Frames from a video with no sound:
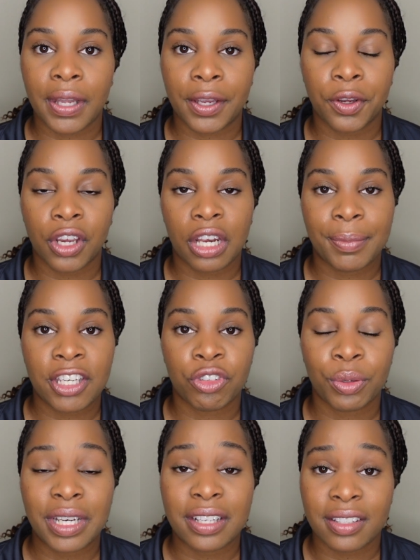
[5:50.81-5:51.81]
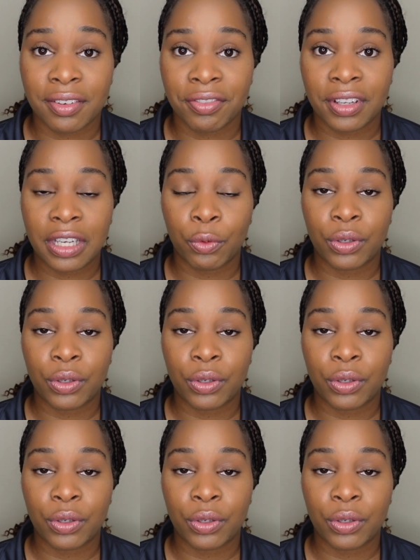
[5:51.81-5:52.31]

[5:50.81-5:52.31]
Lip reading: like you're going to be treated differently,